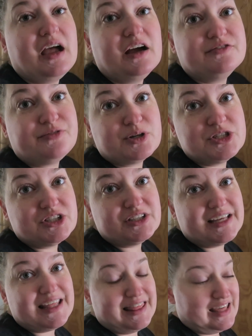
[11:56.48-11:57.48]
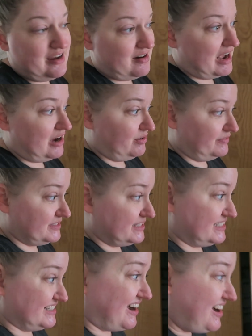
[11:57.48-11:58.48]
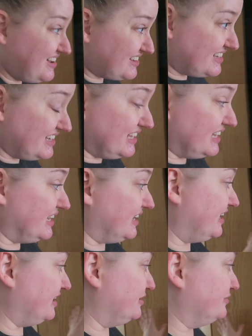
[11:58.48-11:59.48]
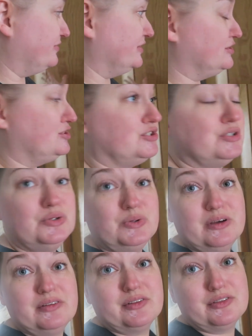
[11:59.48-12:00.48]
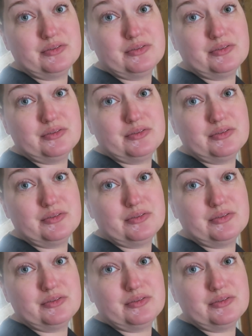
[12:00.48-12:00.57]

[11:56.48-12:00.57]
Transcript: Unfortunately, they are out of stock of 2 of the